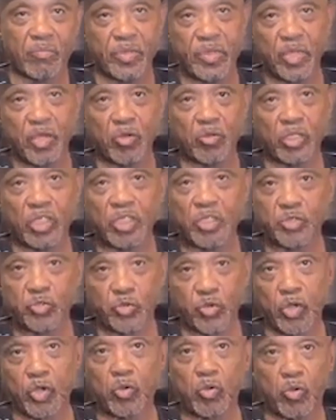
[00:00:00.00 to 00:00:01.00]
be on his
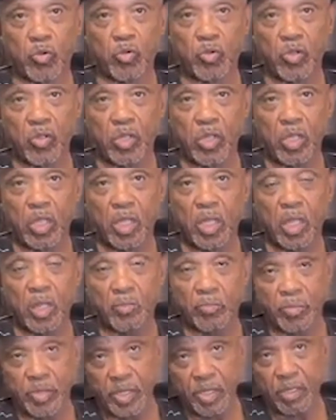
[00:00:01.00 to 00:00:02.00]
row
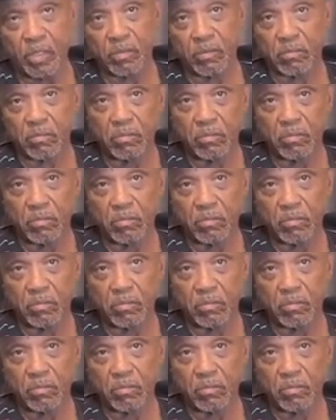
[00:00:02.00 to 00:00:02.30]
and be,